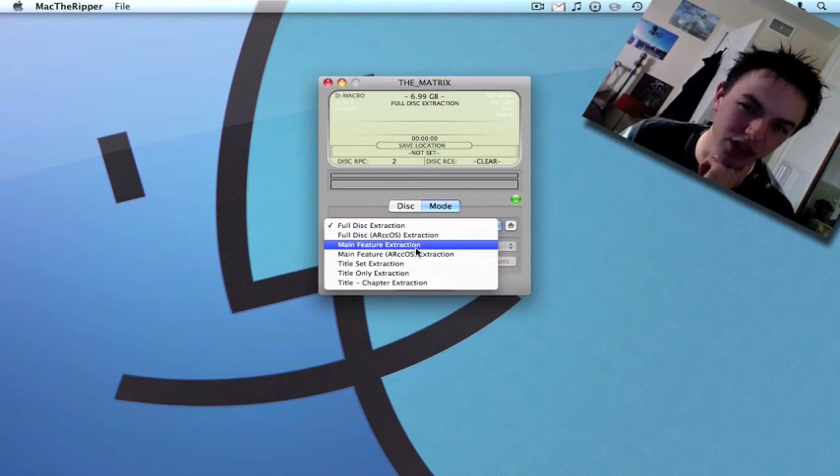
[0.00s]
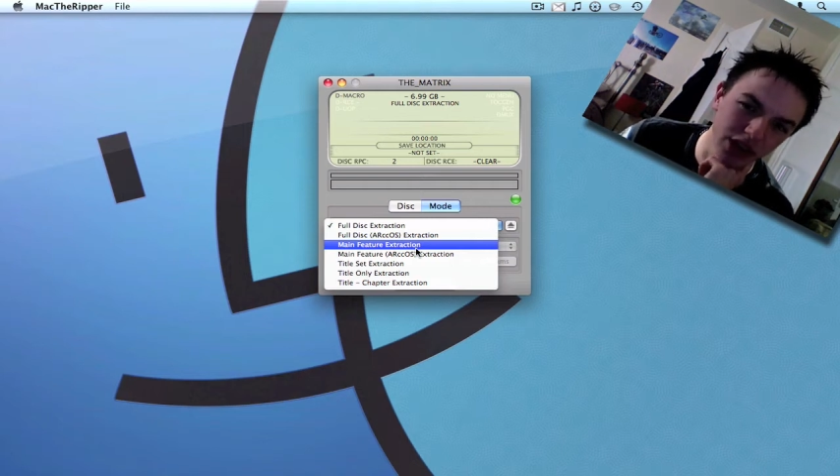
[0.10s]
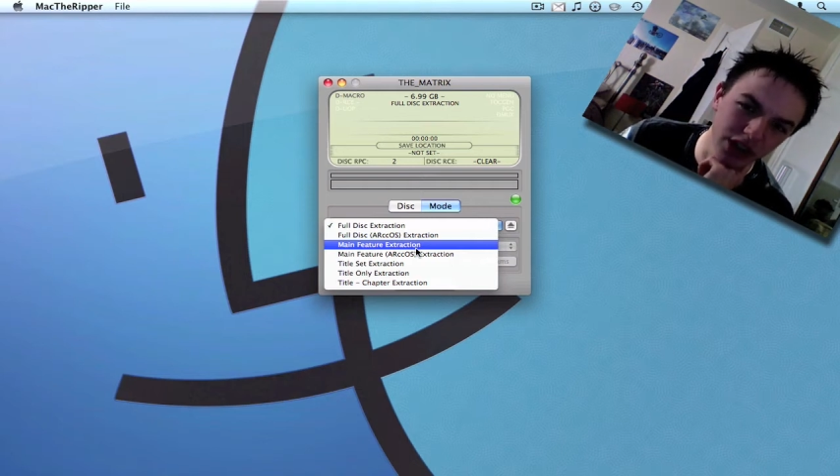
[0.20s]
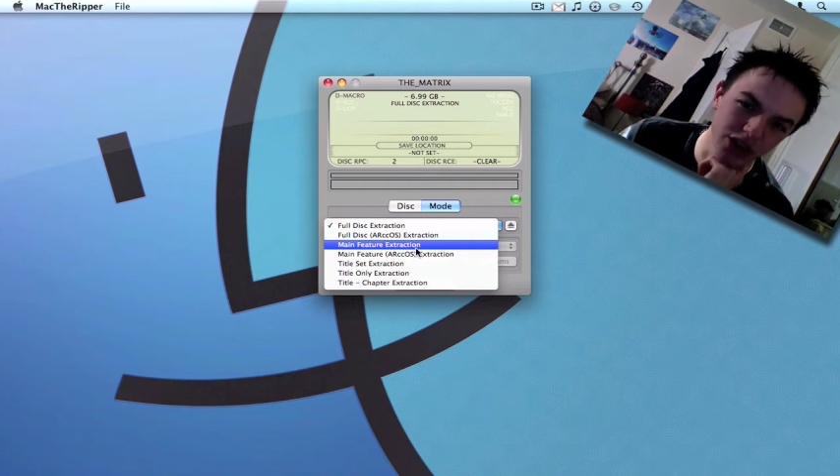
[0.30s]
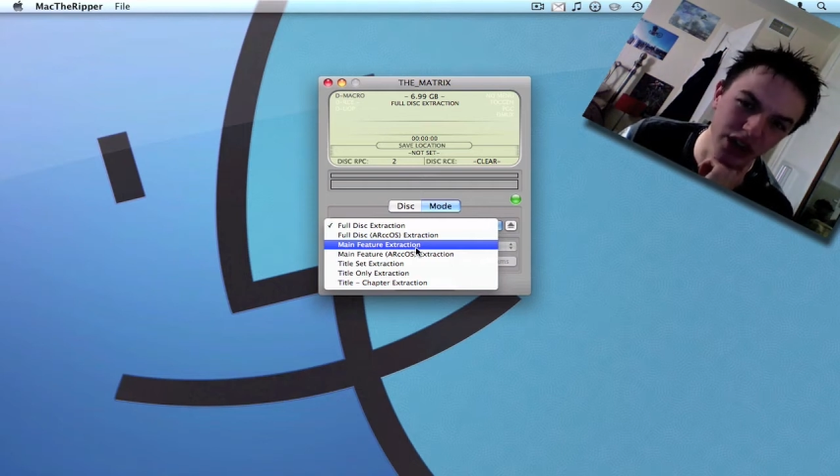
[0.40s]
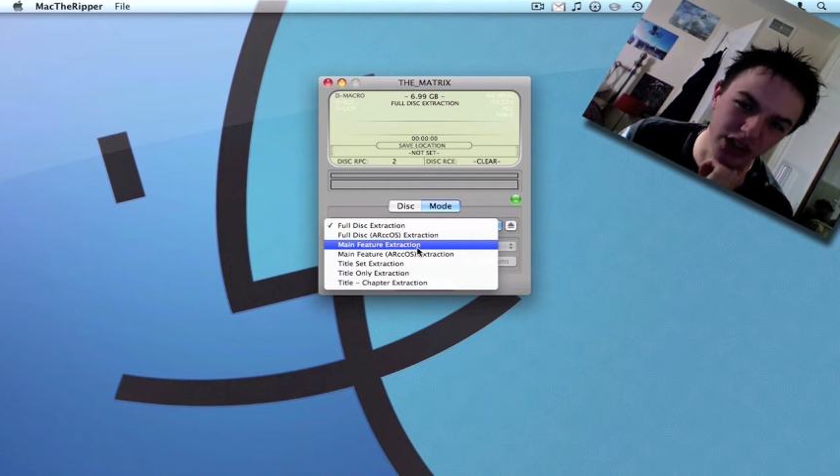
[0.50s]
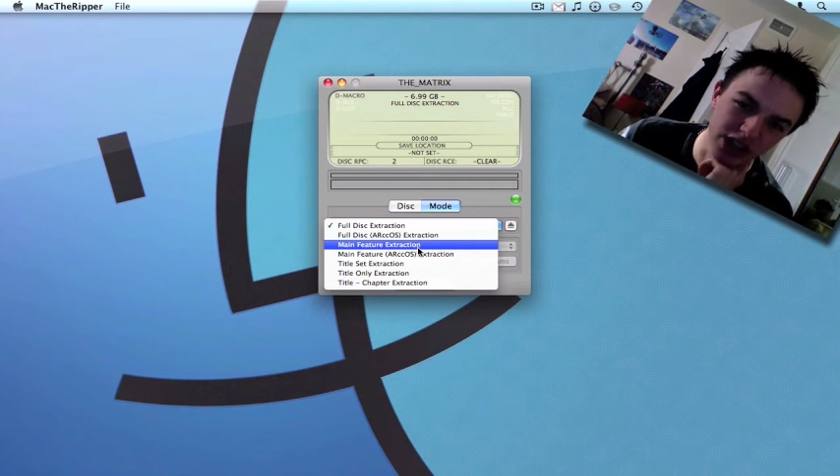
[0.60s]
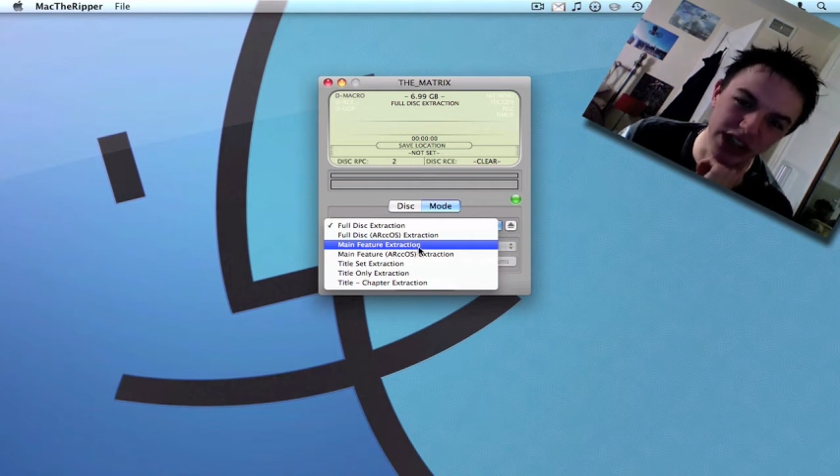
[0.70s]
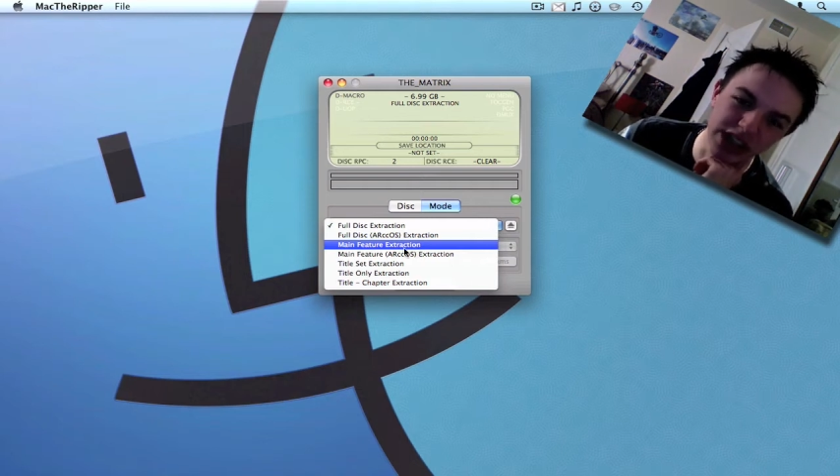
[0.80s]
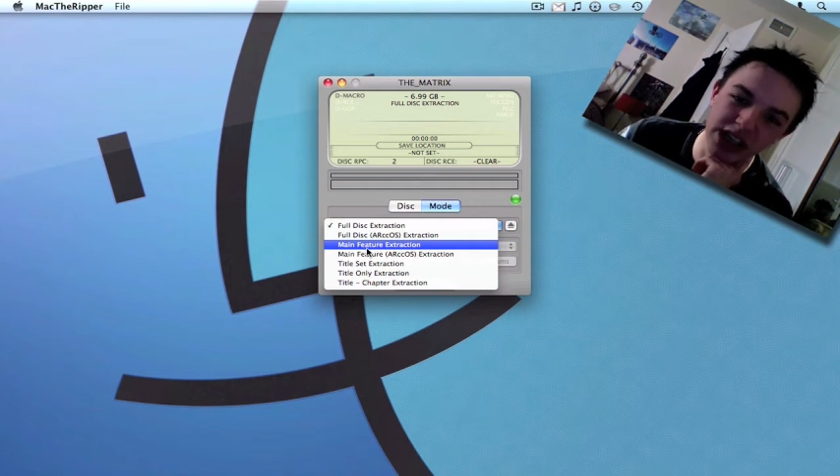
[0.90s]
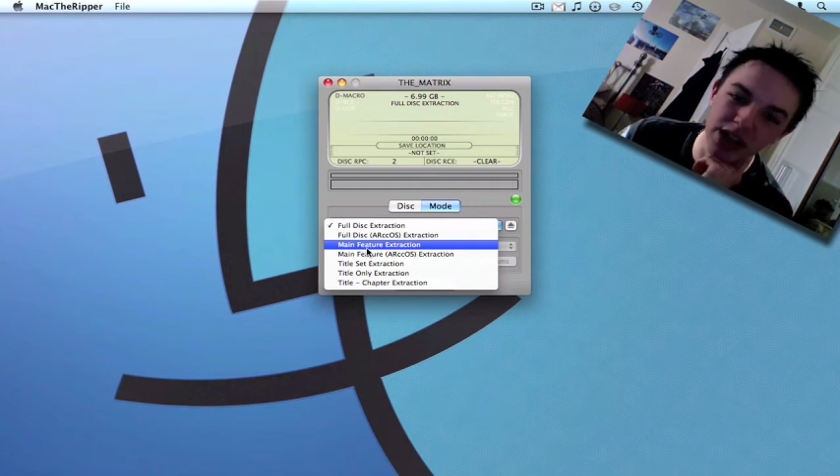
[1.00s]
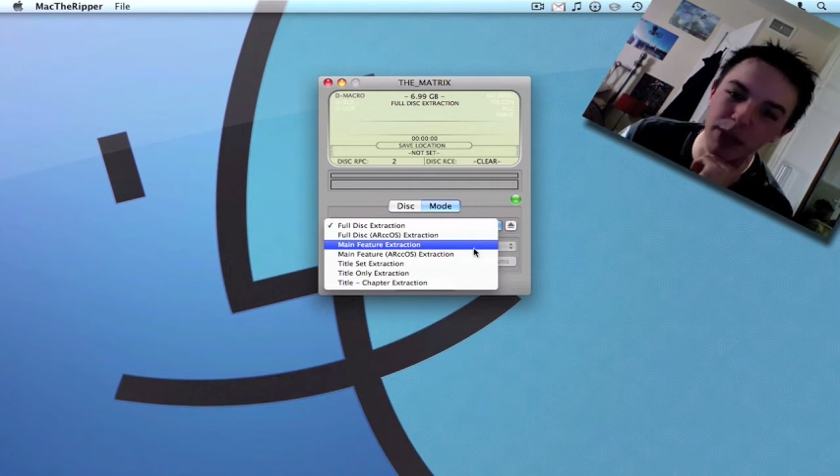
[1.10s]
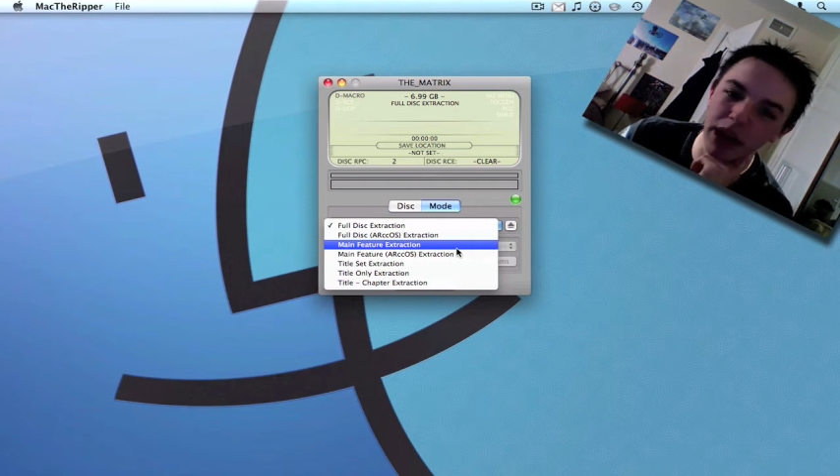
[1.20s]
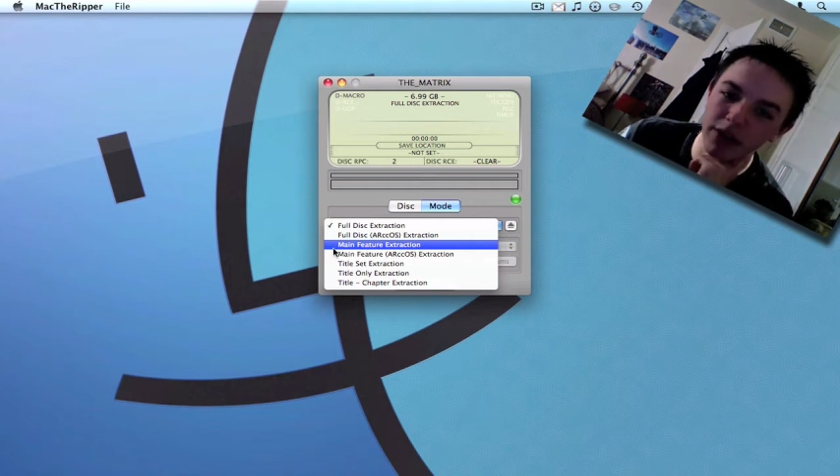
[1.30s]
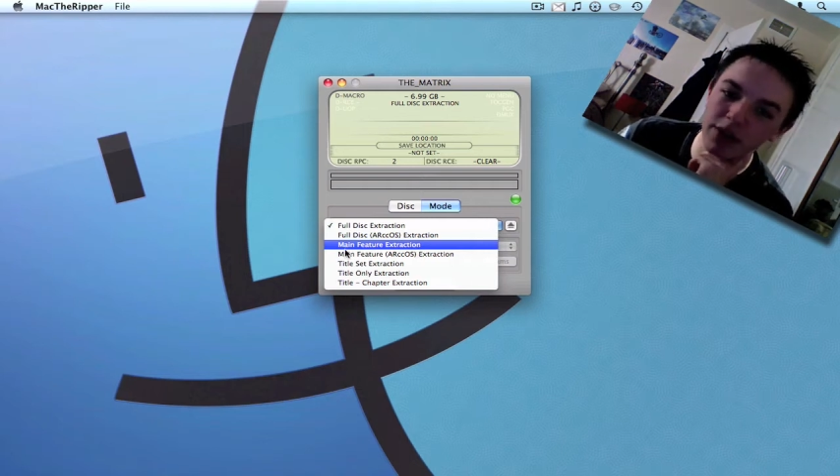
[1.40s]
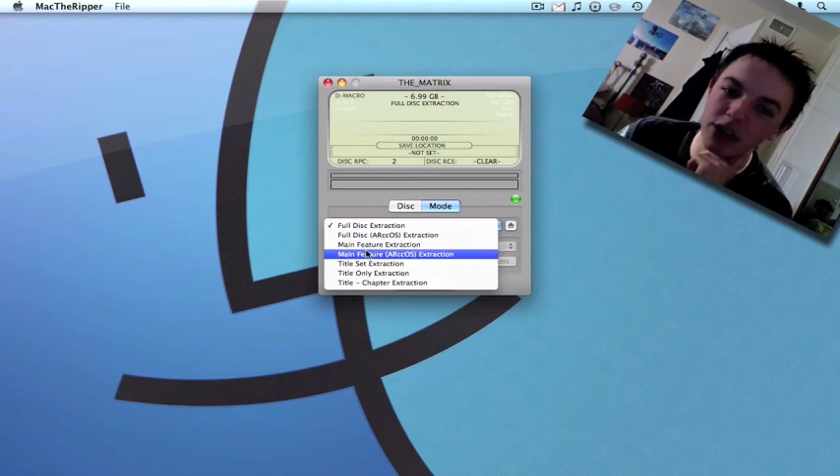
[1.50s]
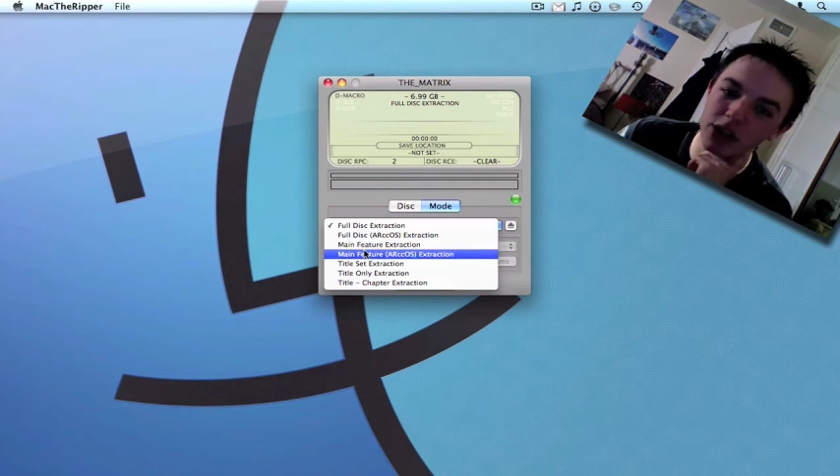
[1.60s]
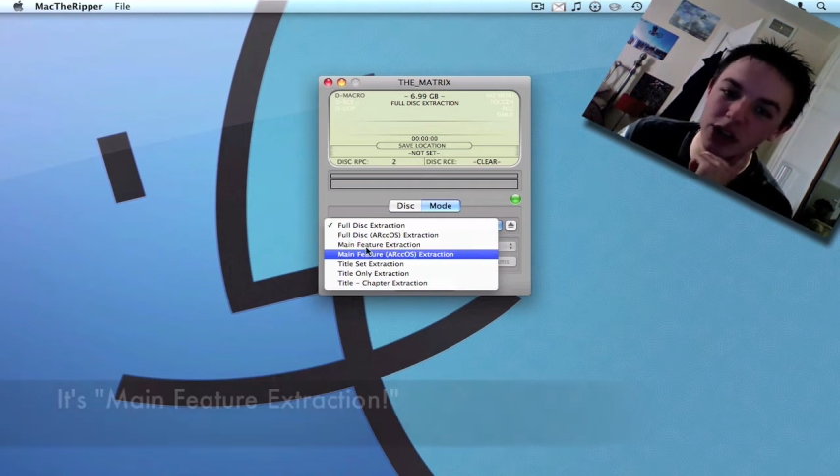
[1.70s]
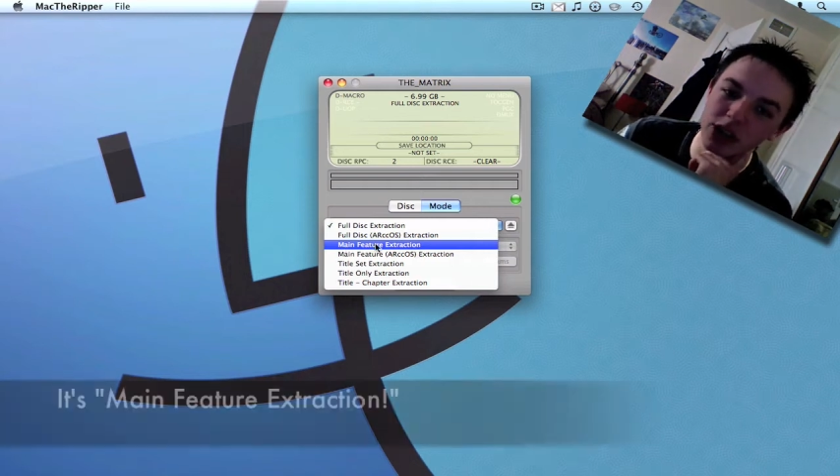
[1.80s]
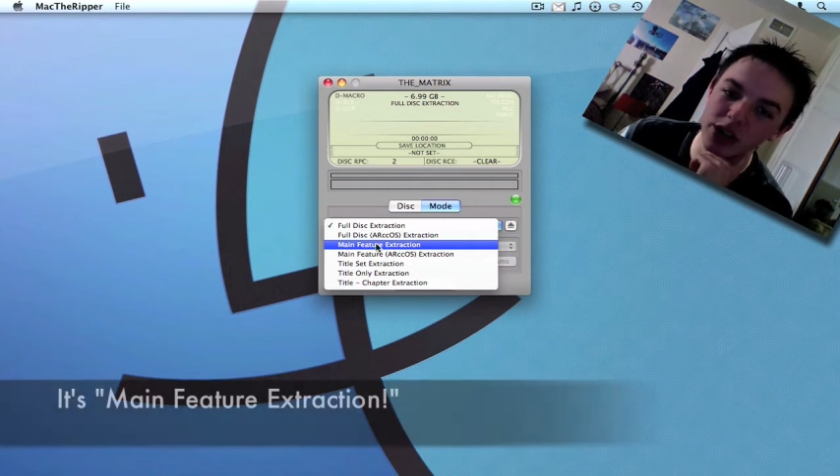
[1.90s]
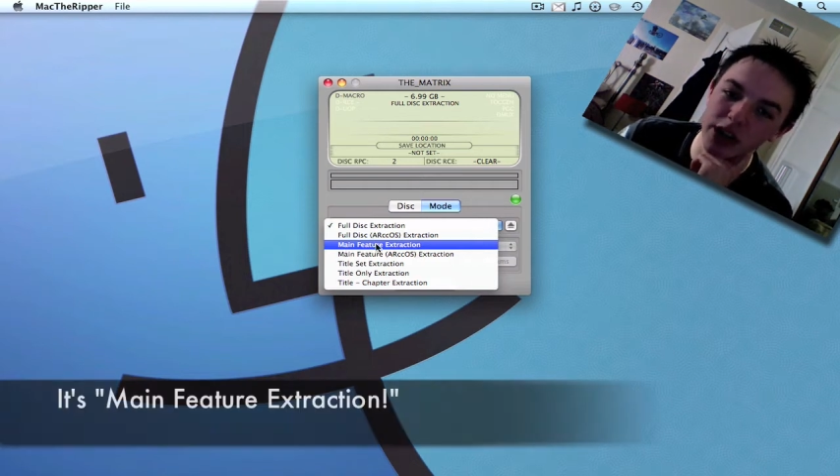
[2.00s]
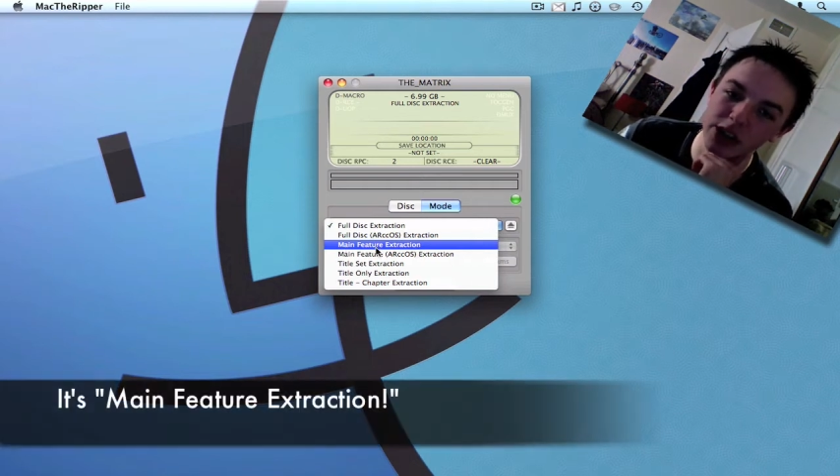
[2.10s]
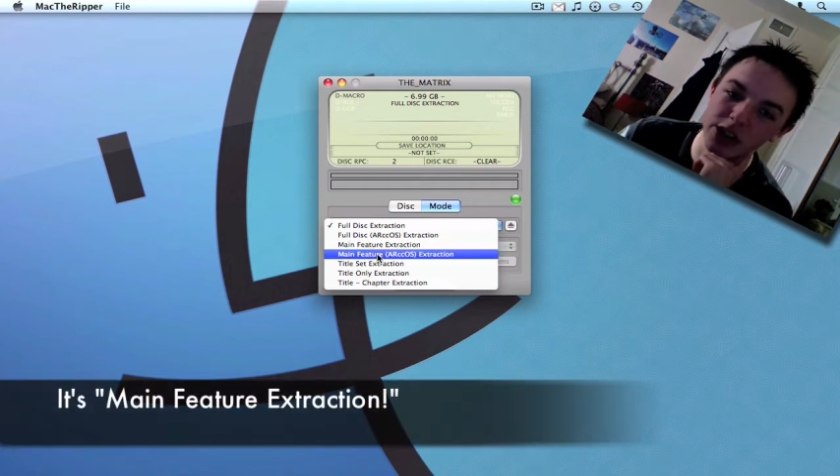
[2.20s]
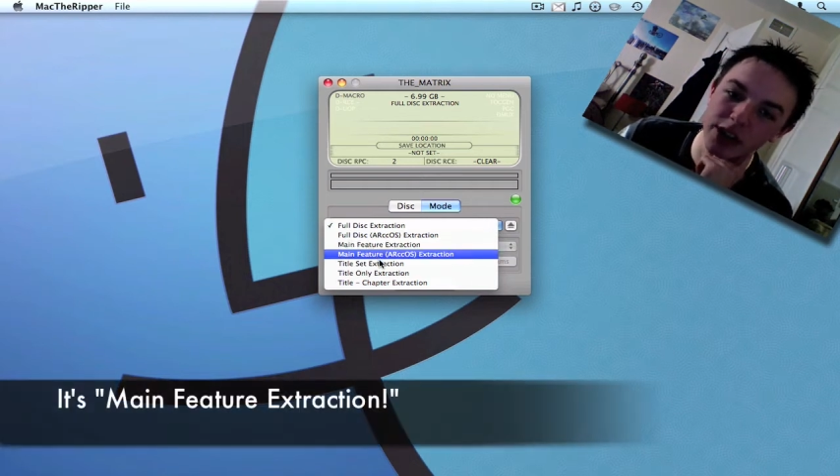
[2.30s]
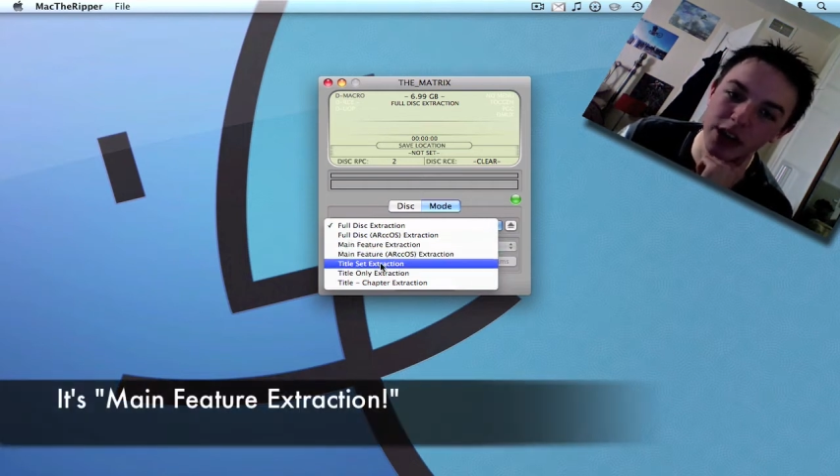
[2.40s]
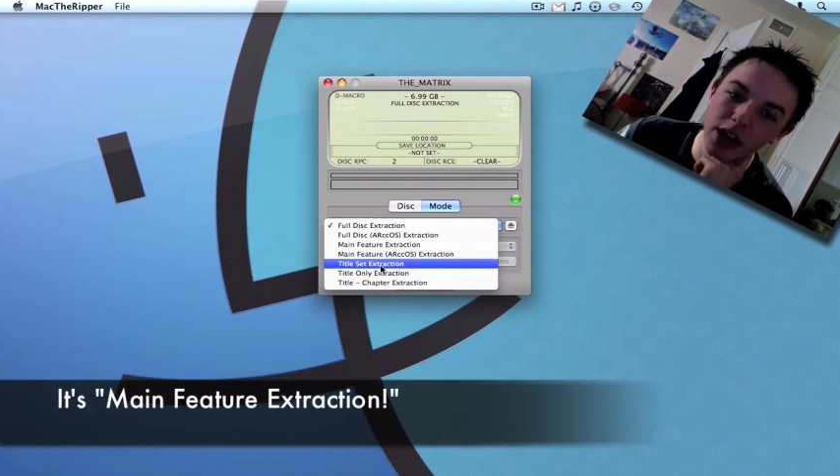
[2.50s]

extraction it's either main feature extraction